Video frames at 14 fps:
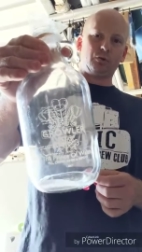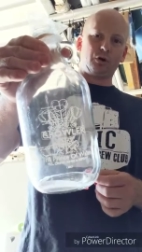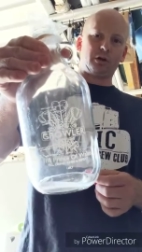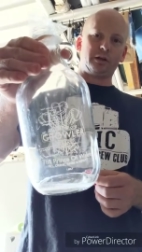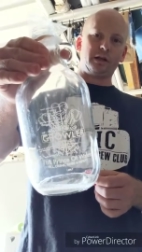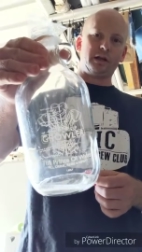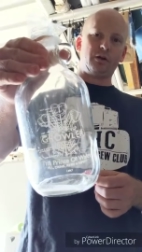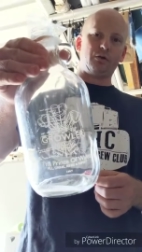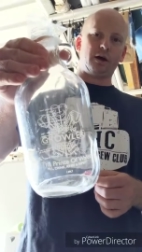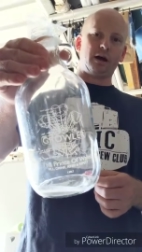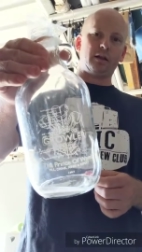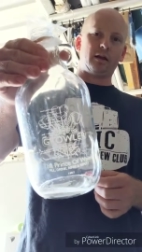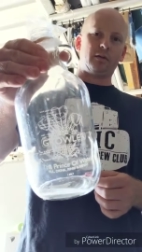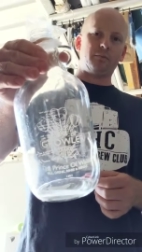my clear
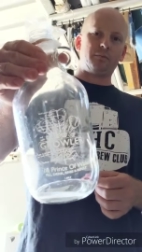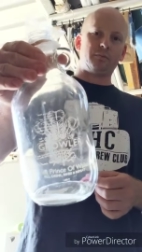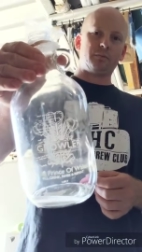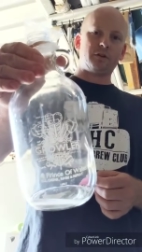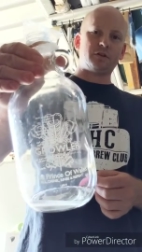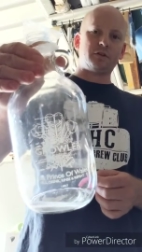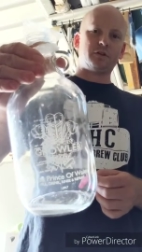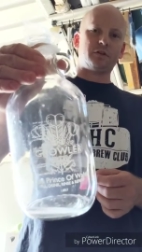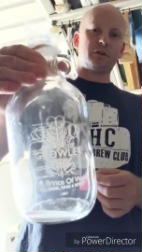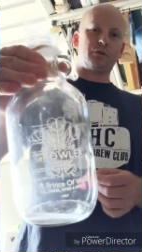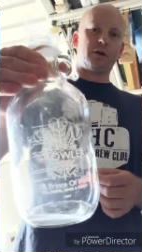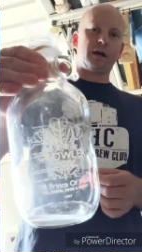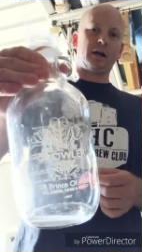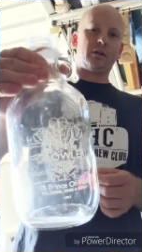growler. This is the
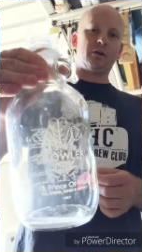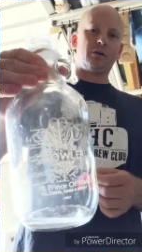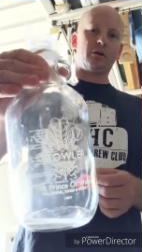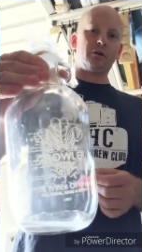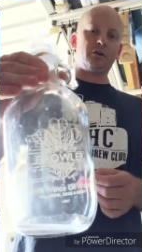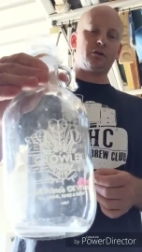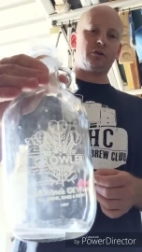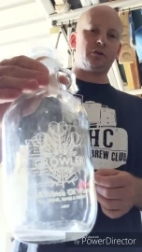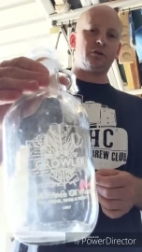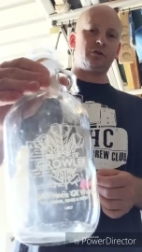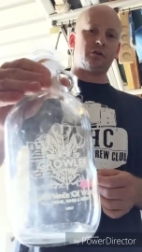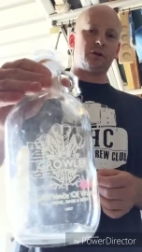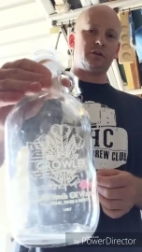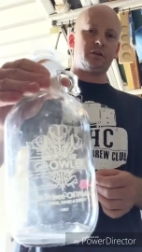growler I
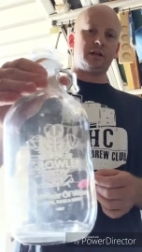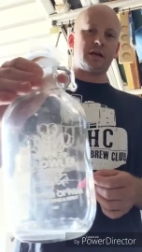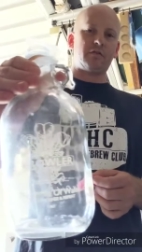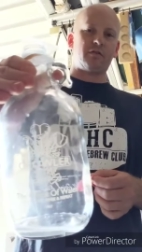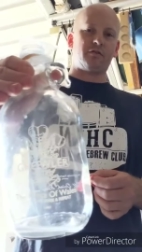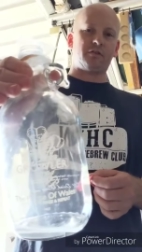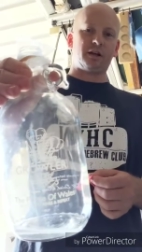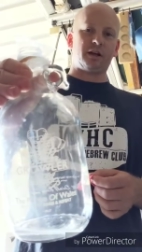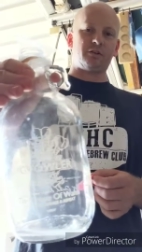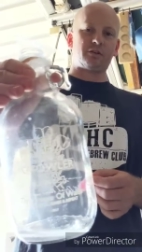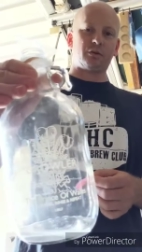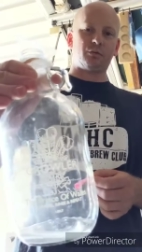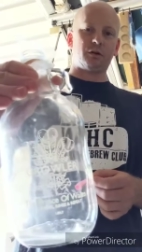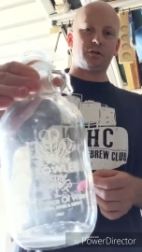use. I did have a
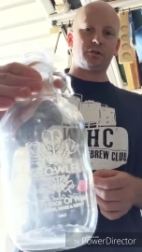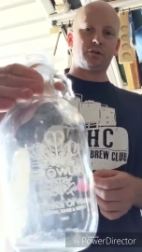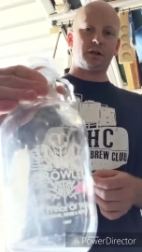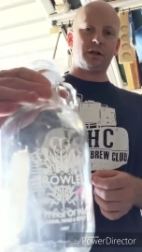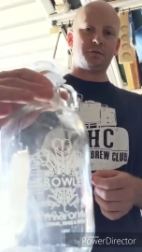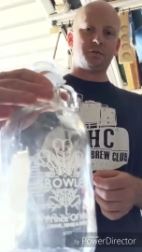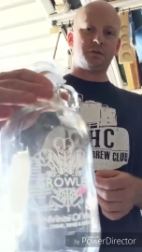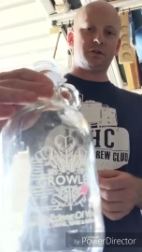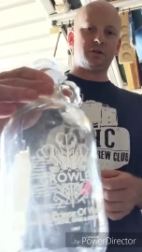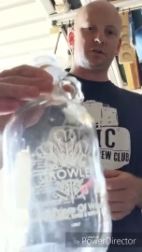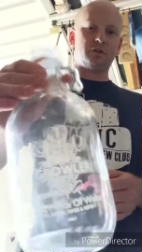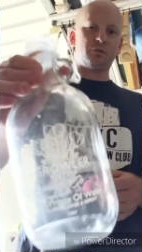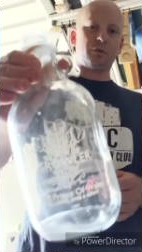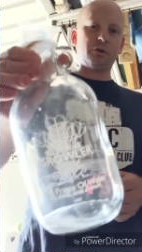flask at one stage, but this
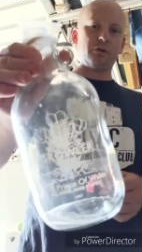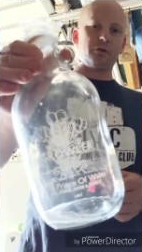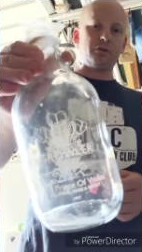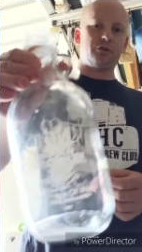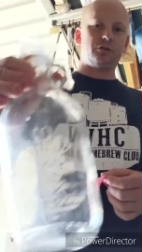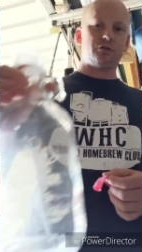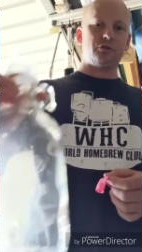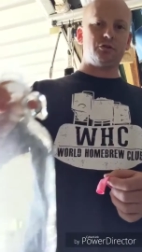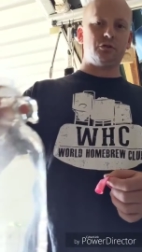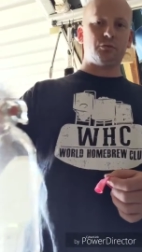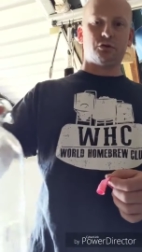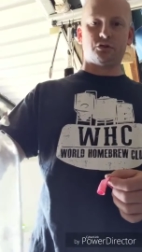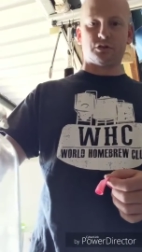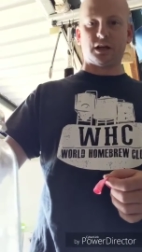is the one I use to do
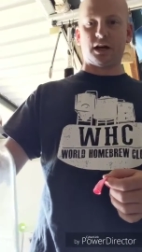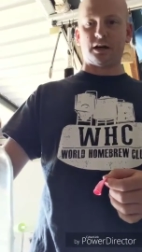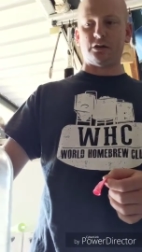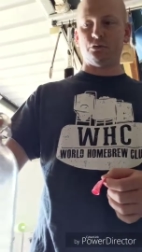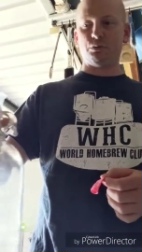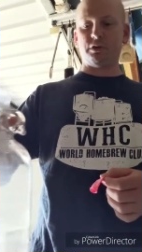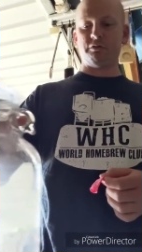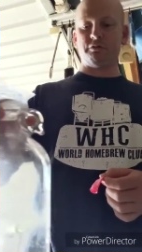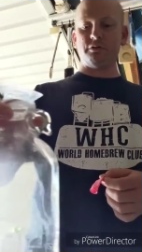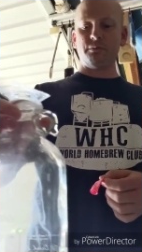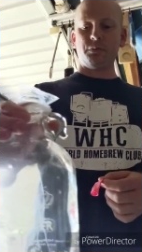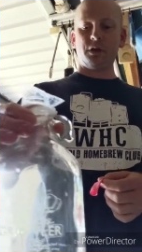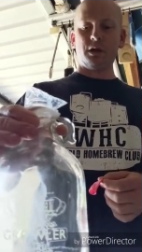my starters with.